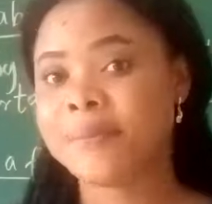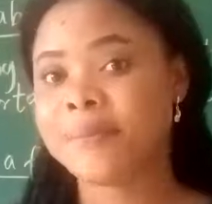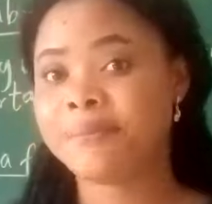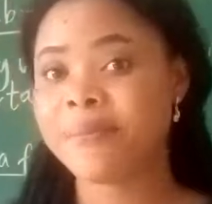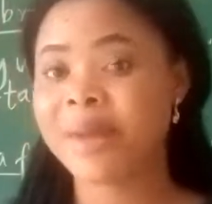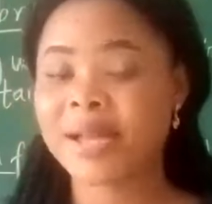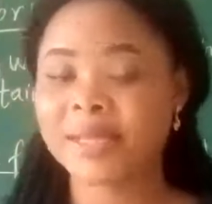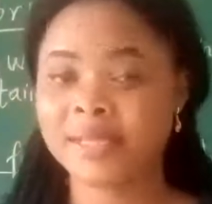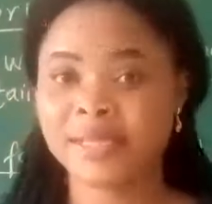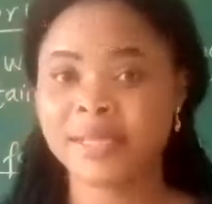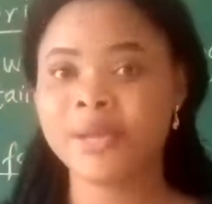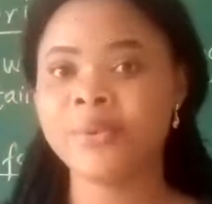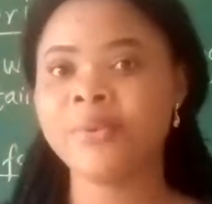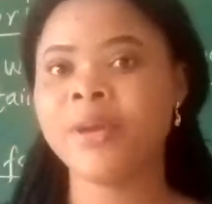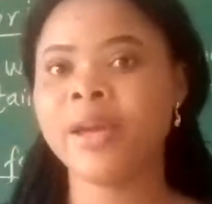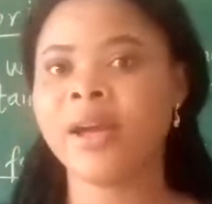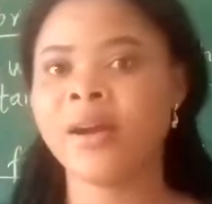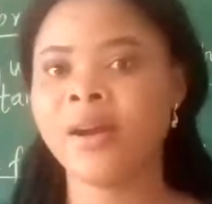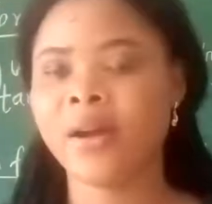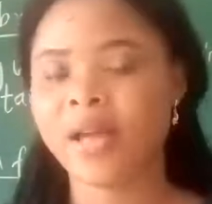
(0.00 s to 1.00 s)

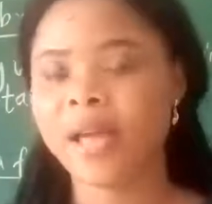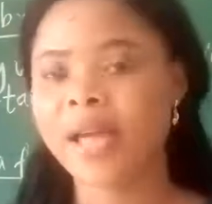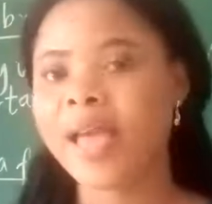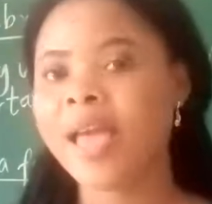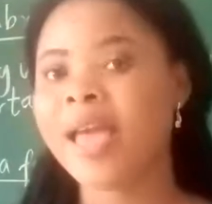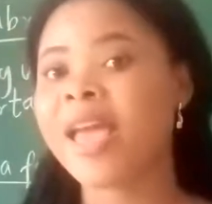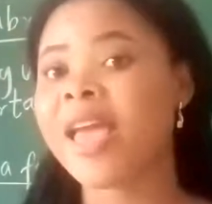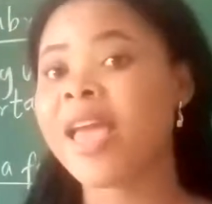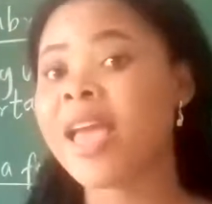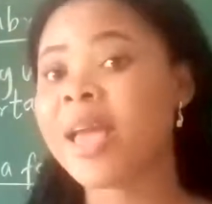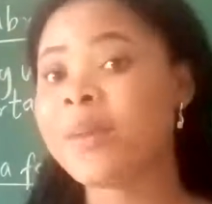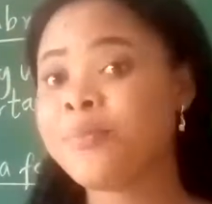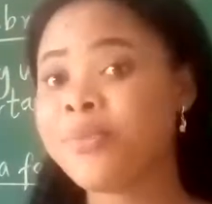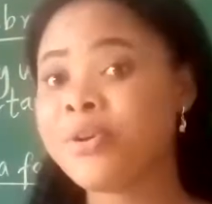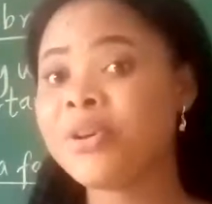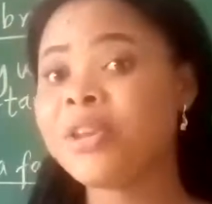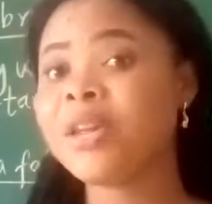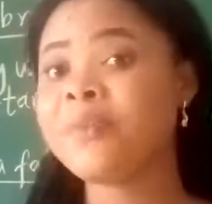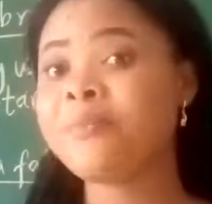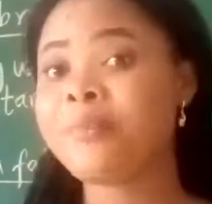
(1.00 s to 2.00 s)
material. A
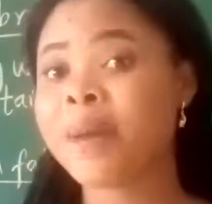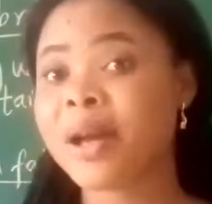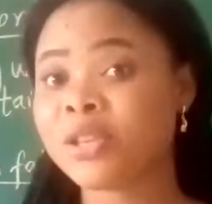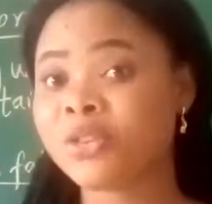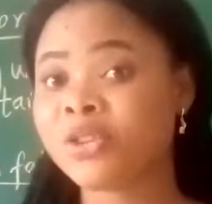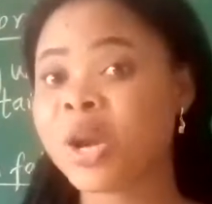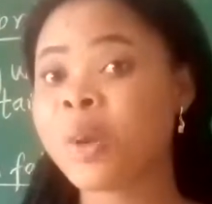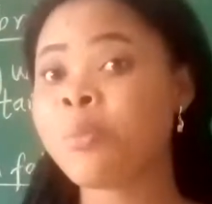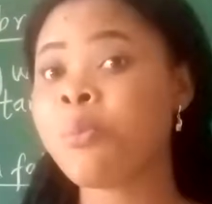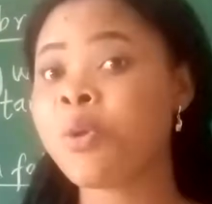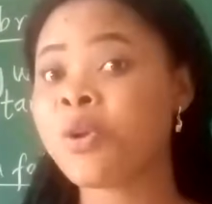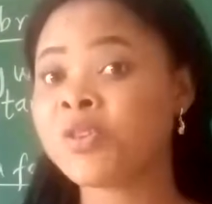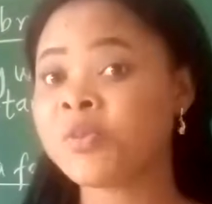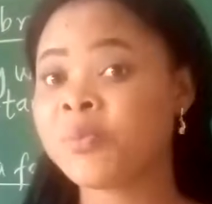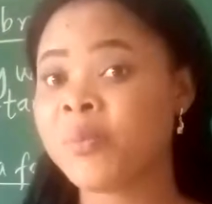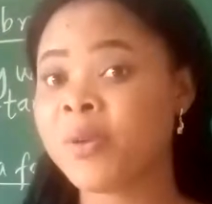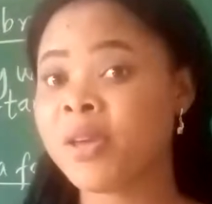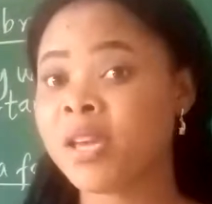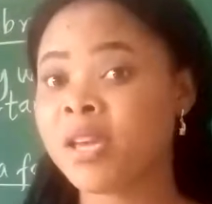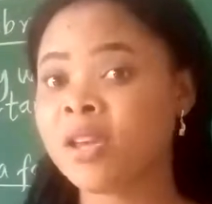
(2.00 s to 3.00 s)
building material
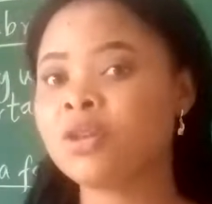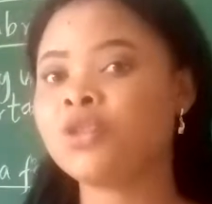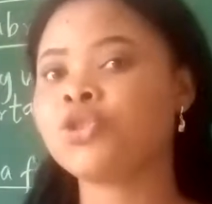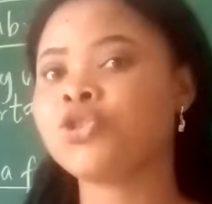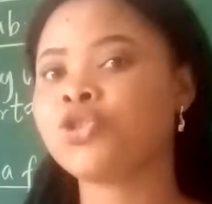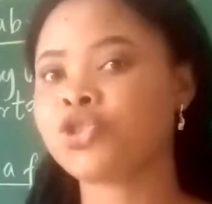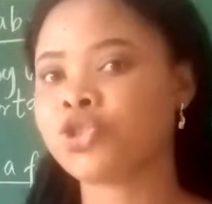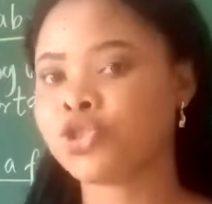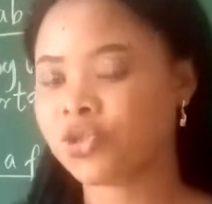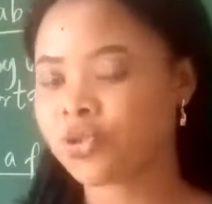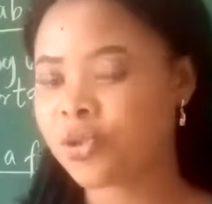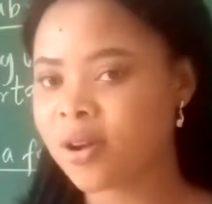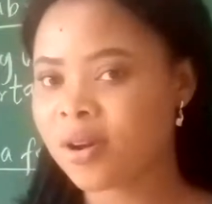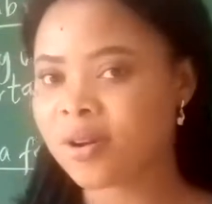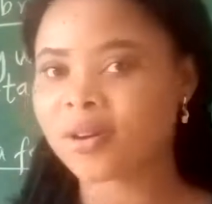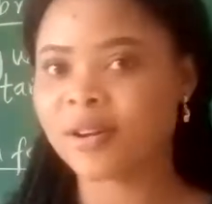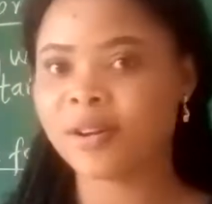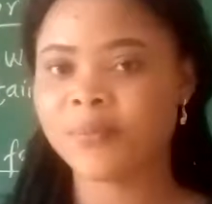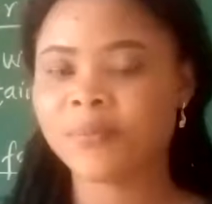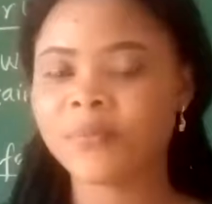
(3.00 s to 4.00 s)
must be
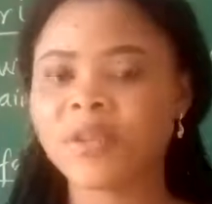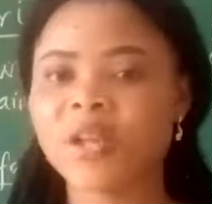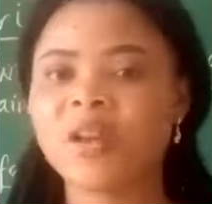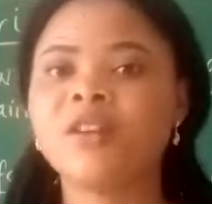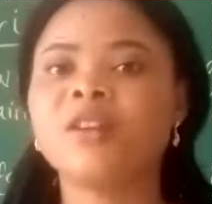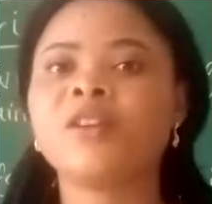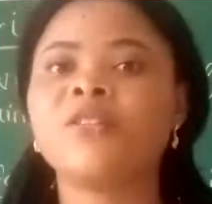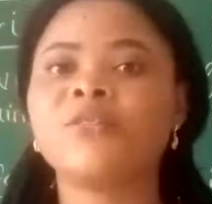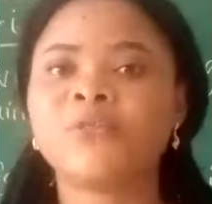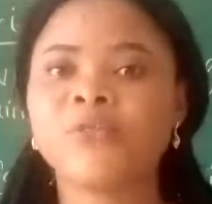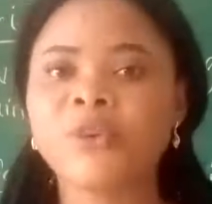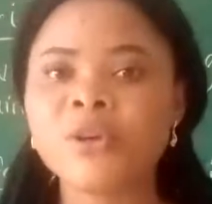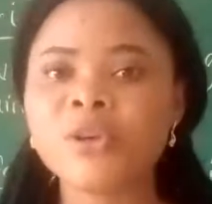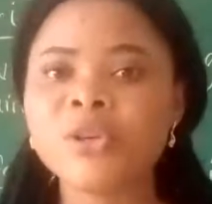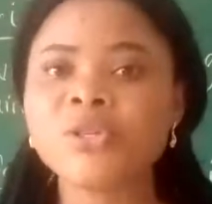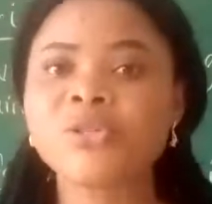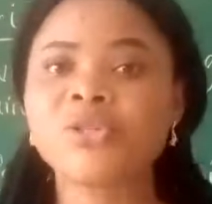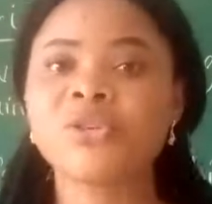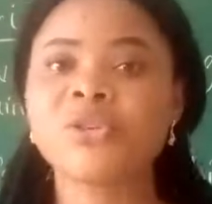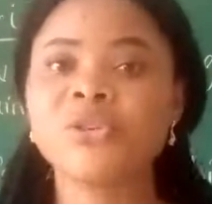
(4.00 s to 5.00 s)
strong for
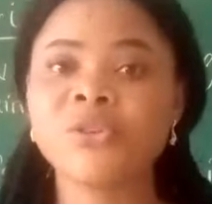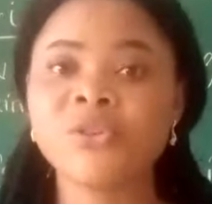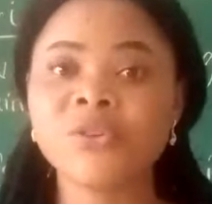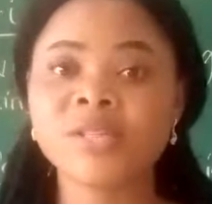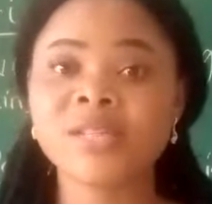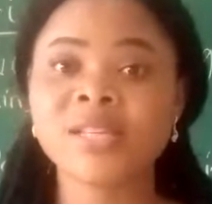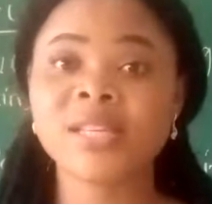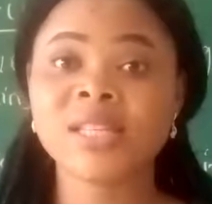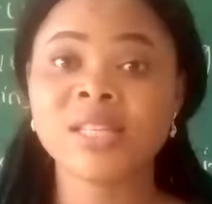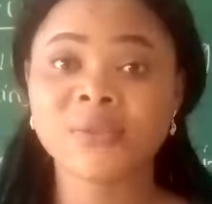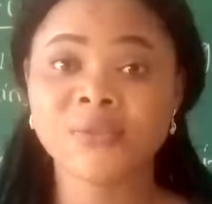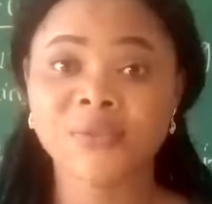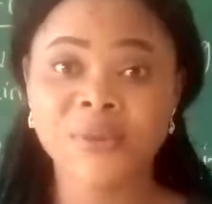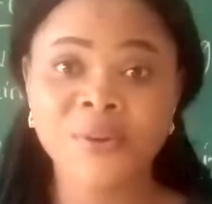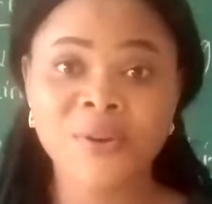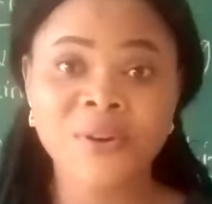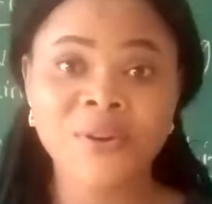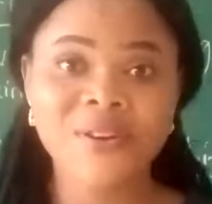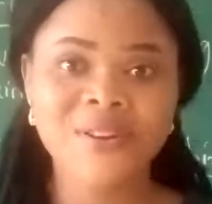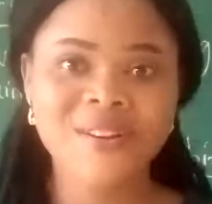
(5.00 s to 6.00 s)
you to use it
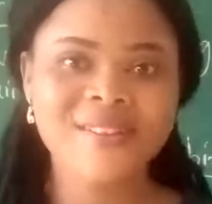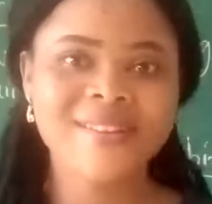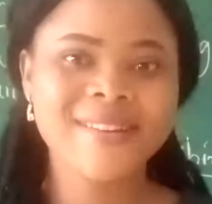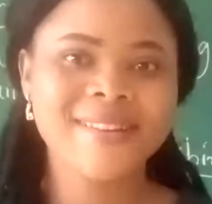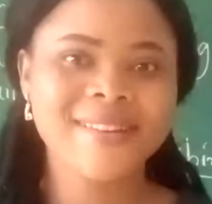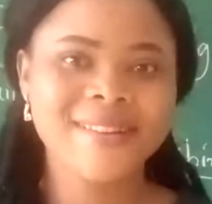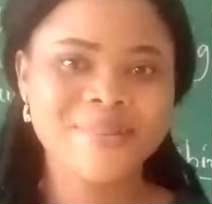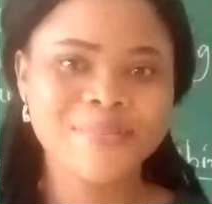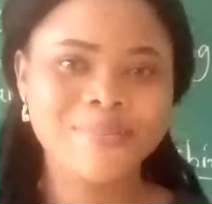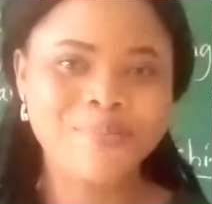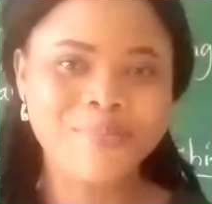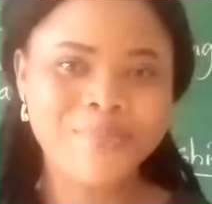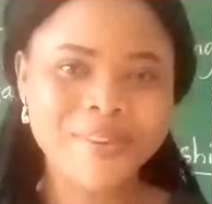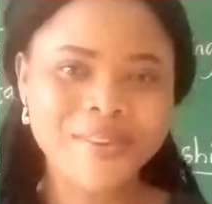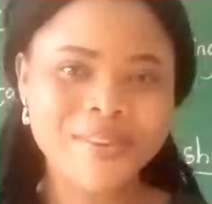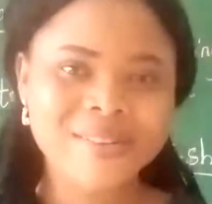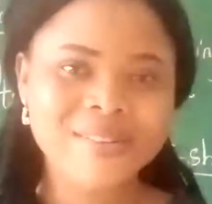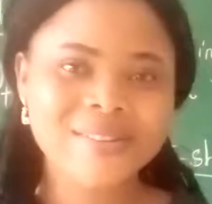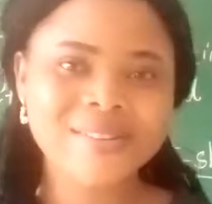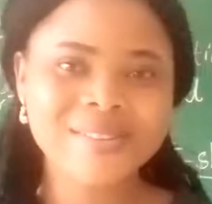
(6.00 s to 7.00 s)
for
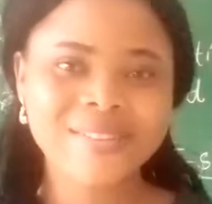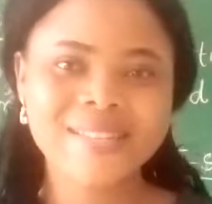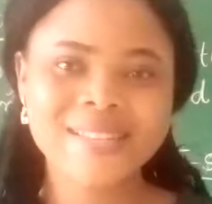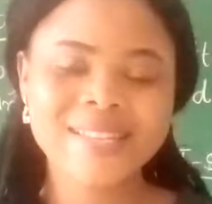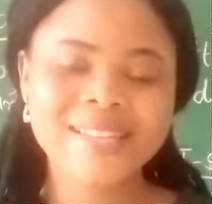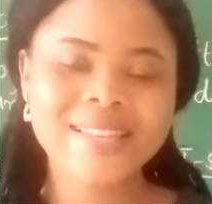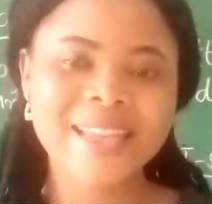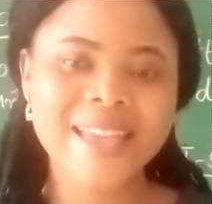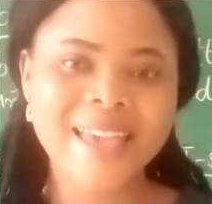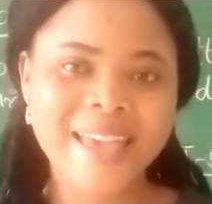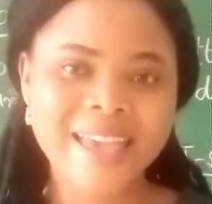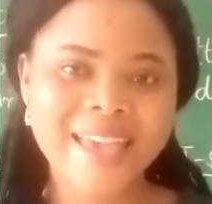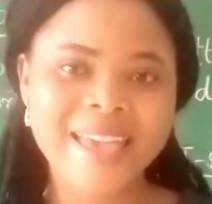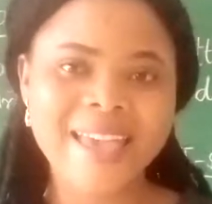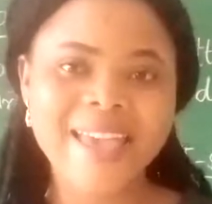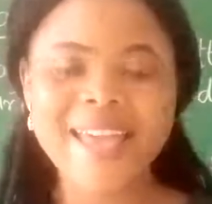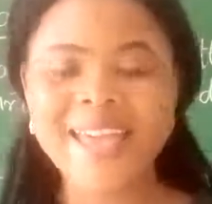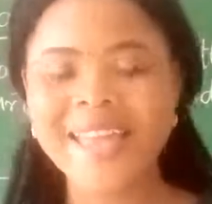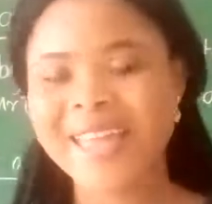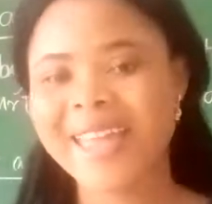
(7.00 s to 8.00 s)
building
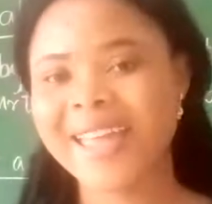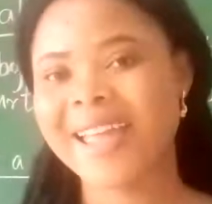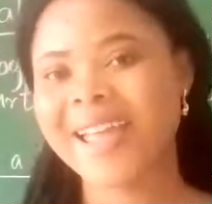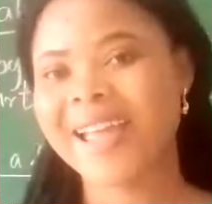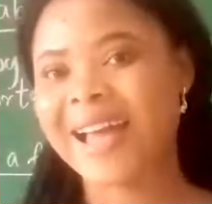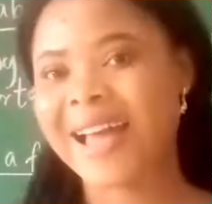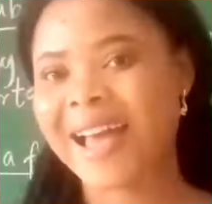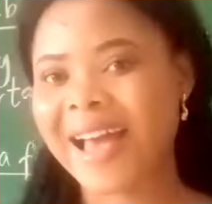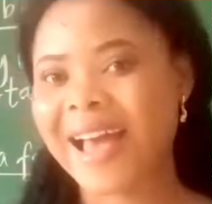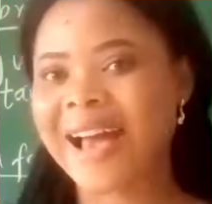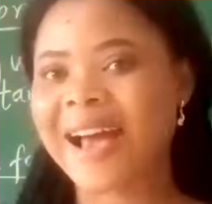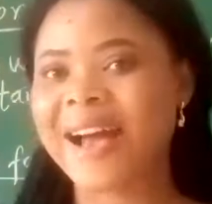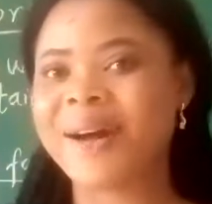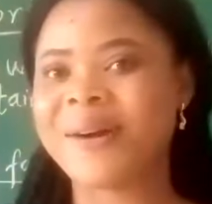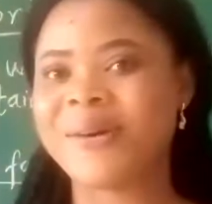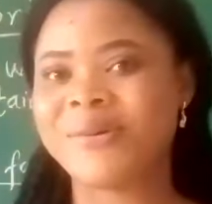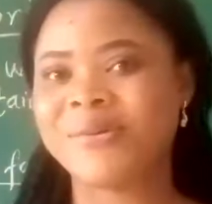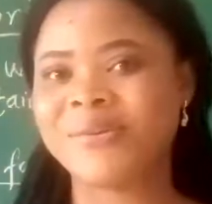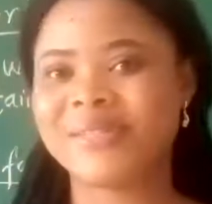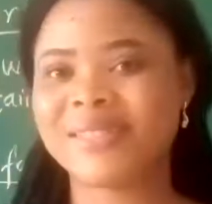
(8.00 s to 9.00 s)
a
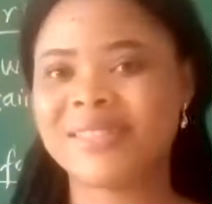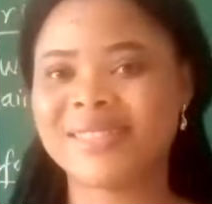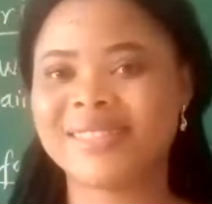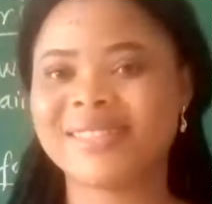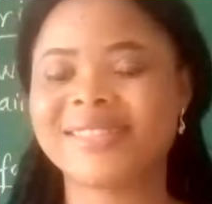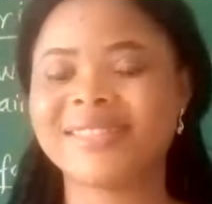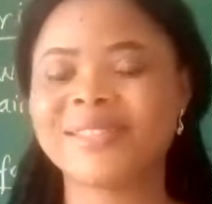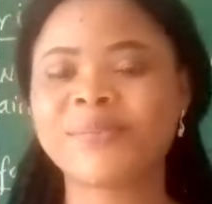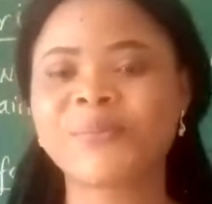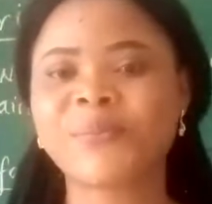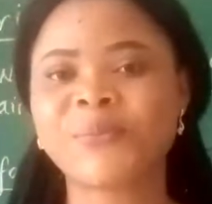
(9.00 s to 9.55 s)
house.